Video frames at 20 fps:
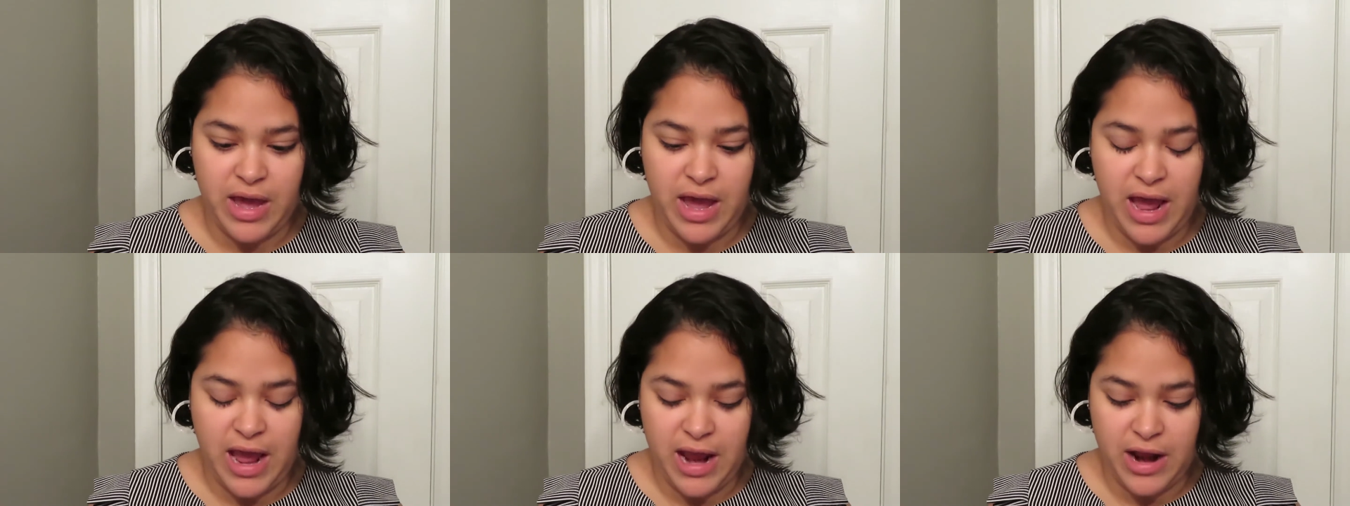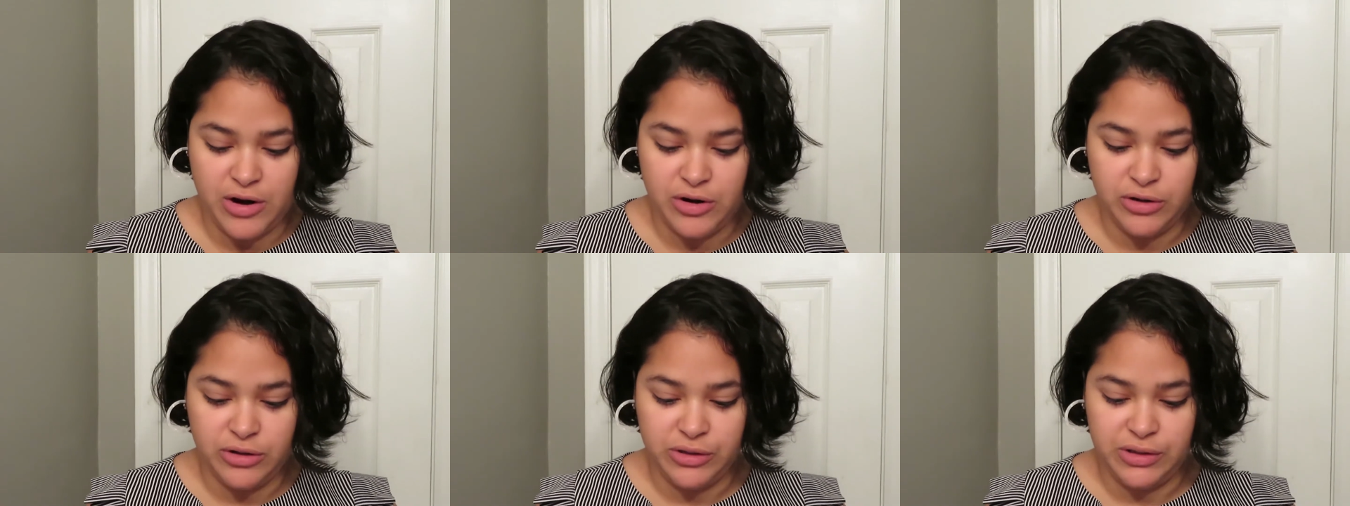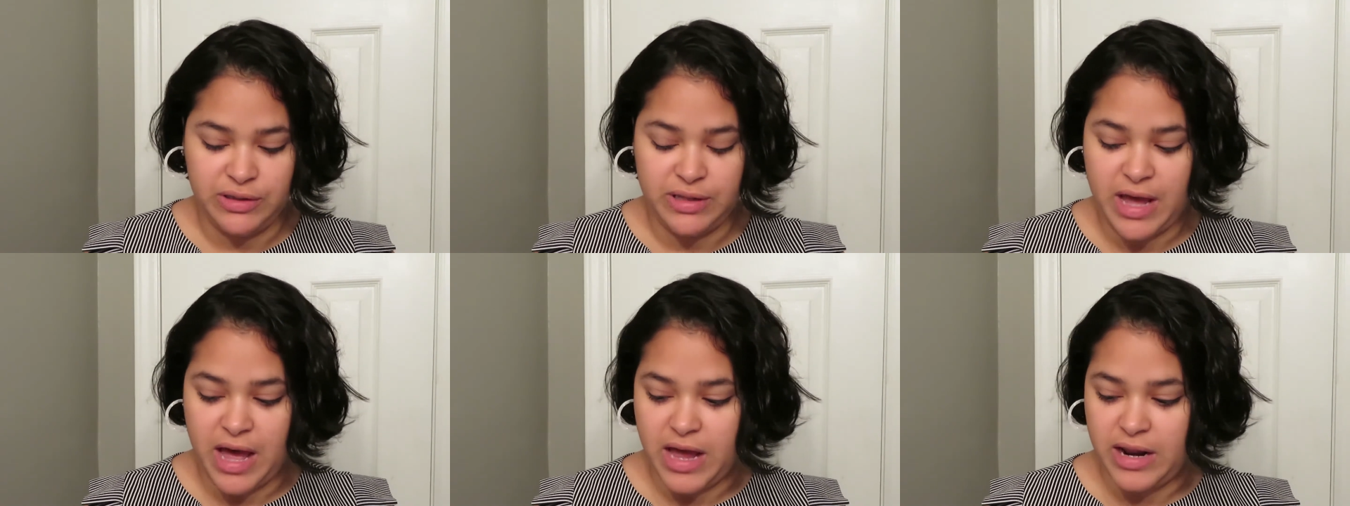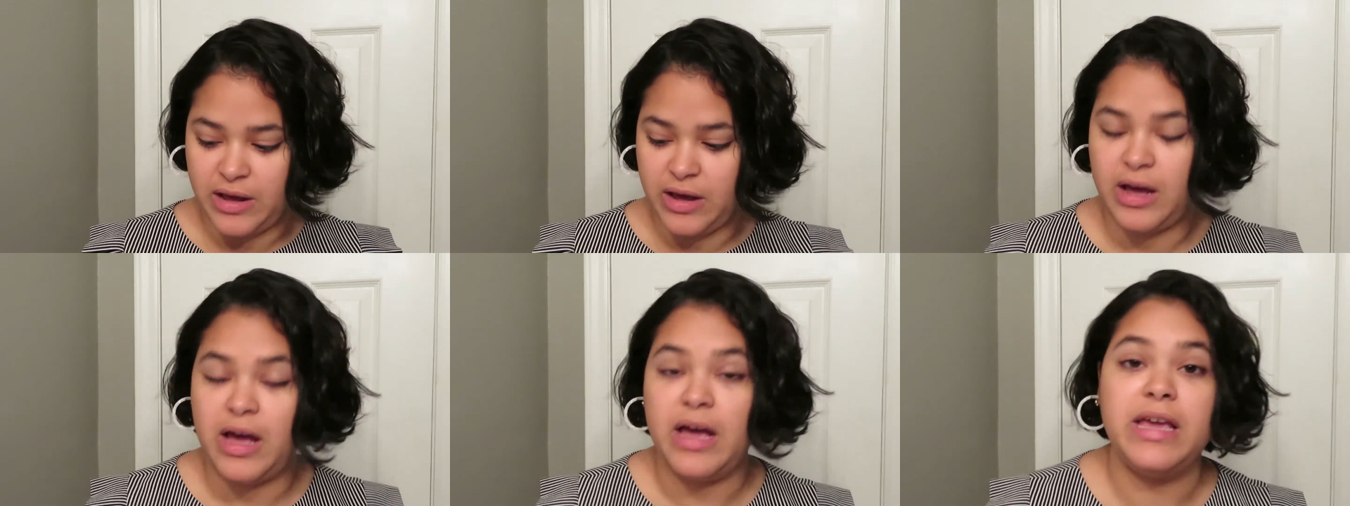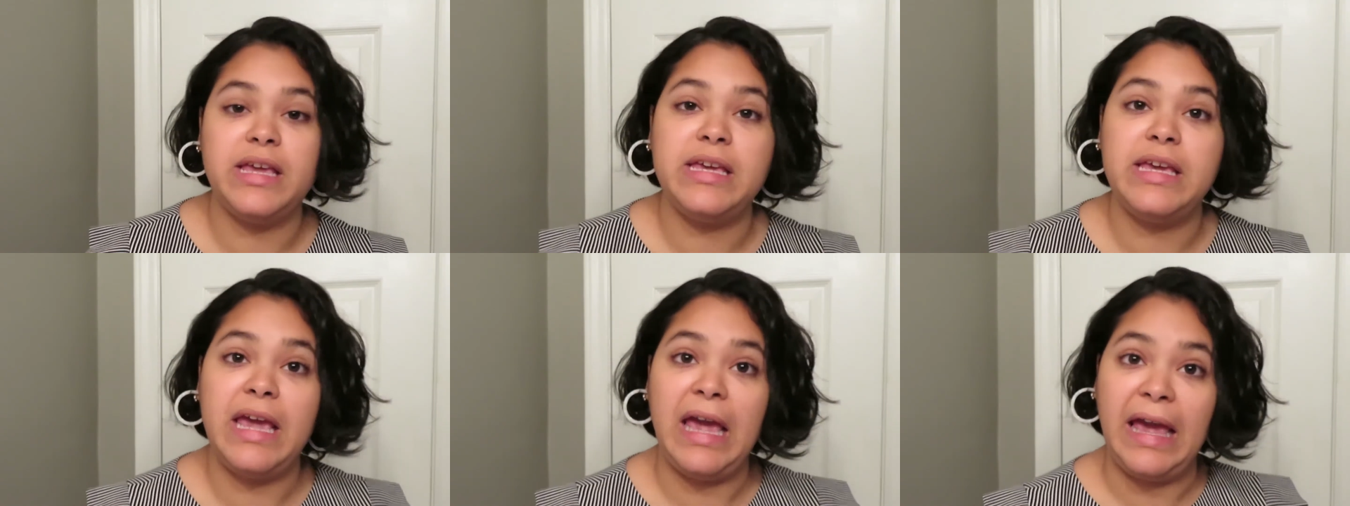hairs that uh,
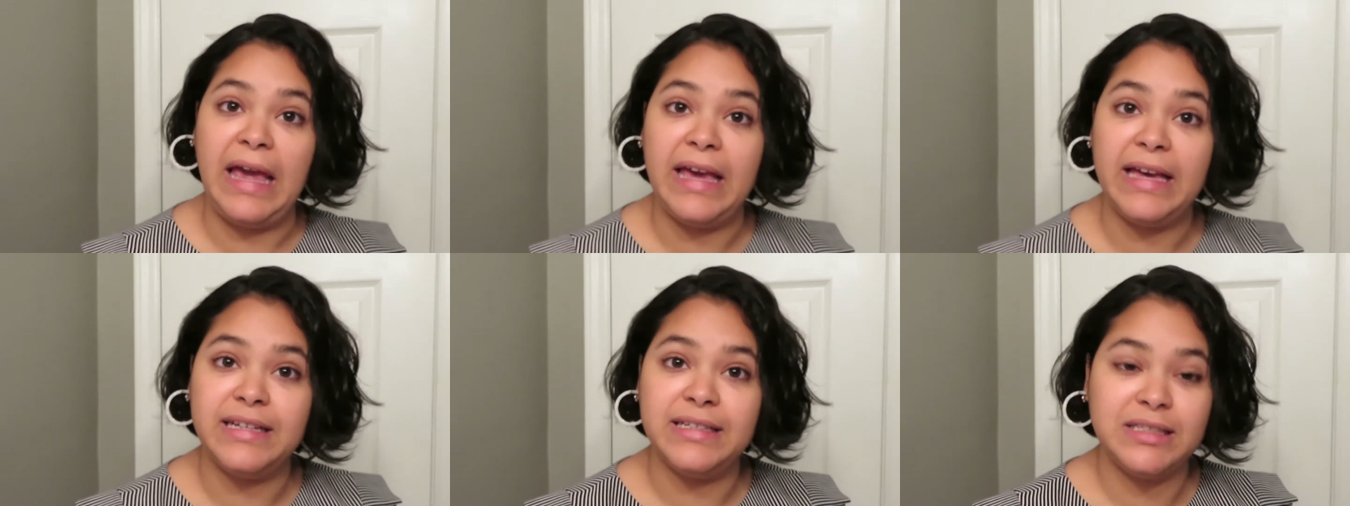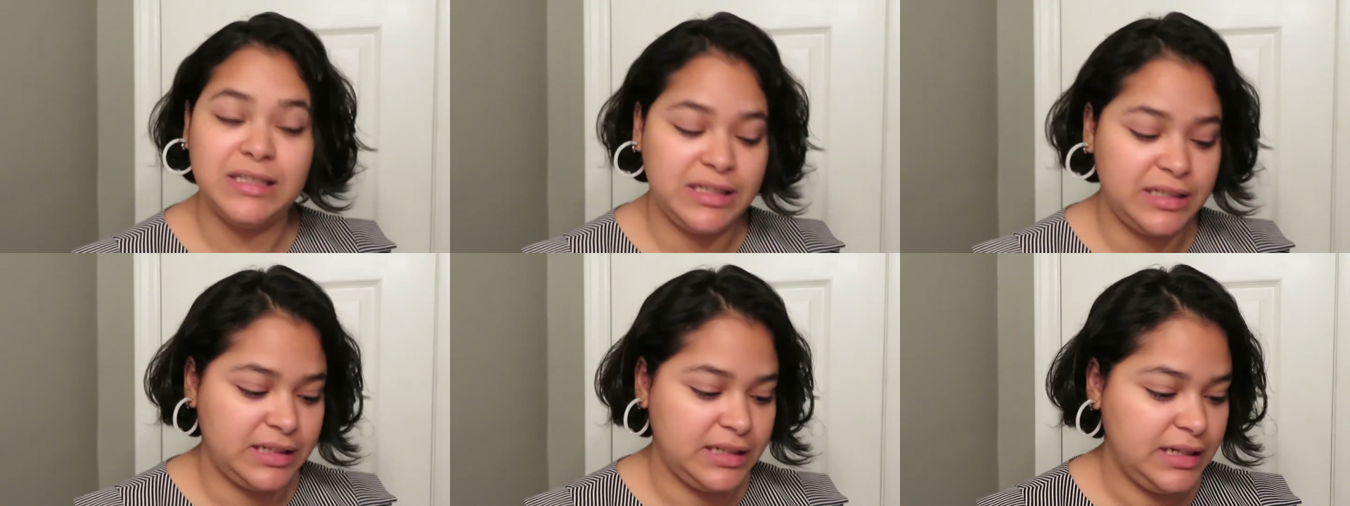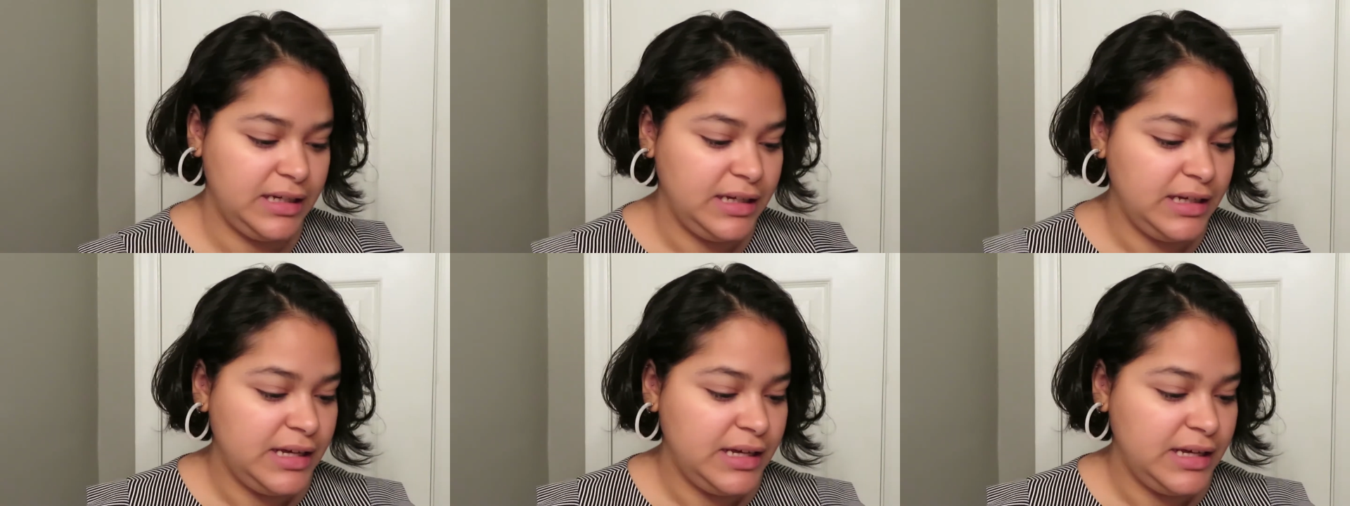I can't